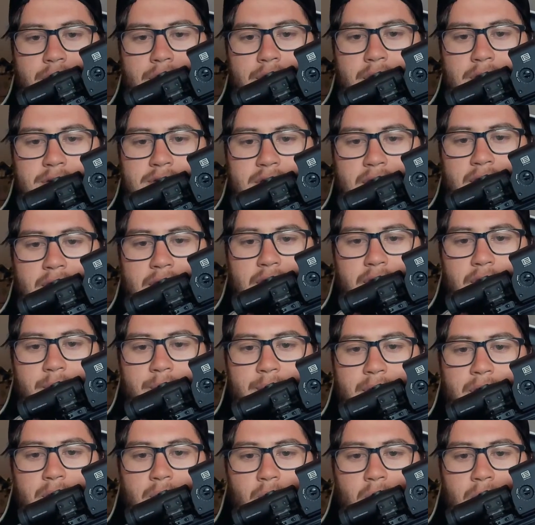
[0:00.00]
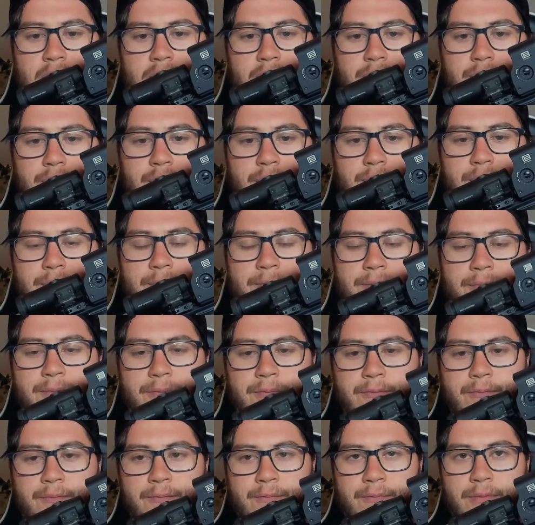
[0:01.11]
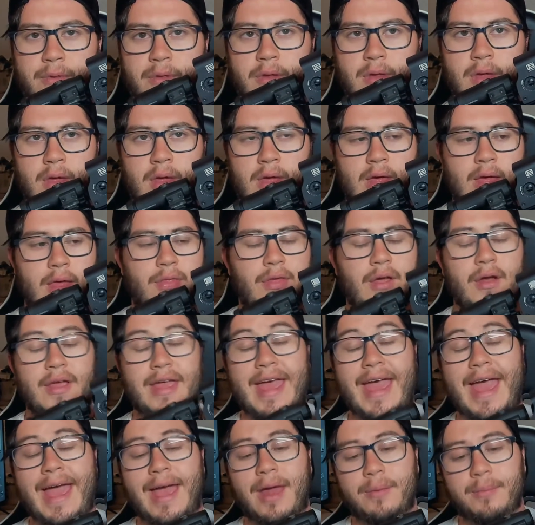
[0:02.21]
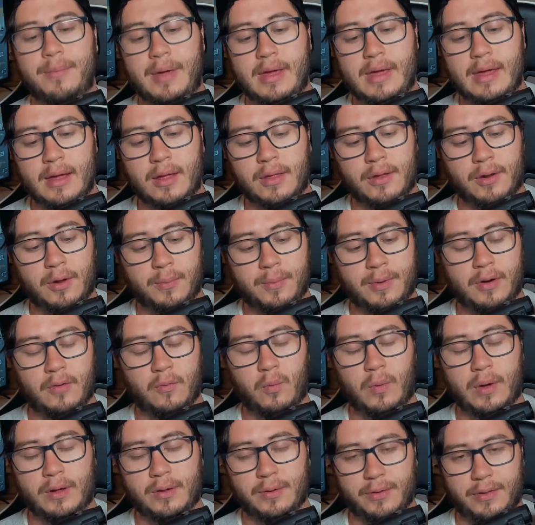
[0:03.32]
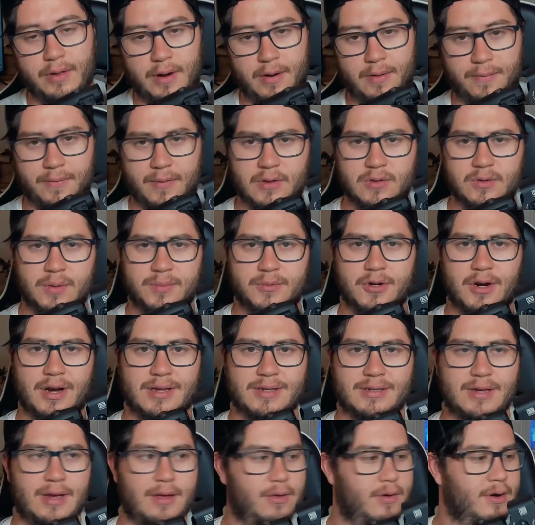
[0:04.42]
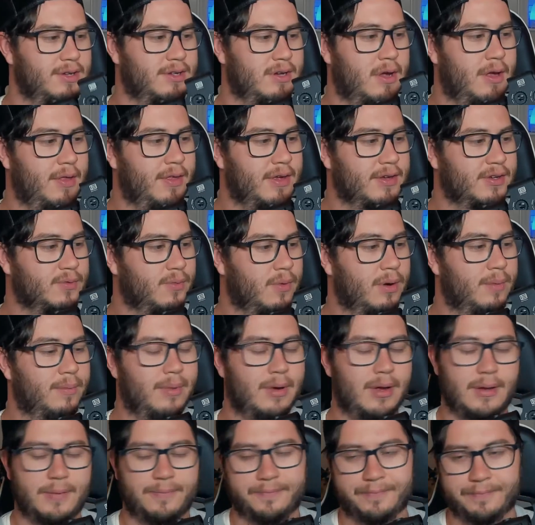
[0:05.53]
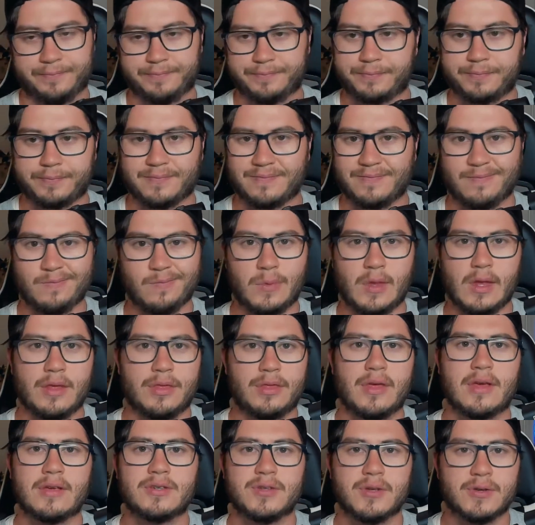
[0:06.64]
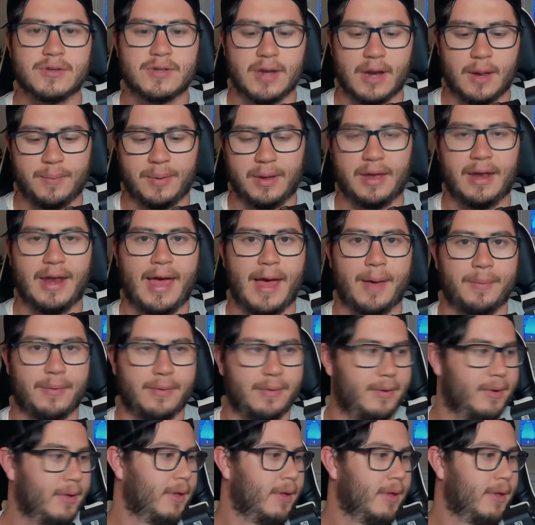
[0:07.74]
There's a little bit of wiggle. There can be a little bit of wiggle there. That's what I'm trying to say. There isn't on this one, but if things loosen up, it can happen.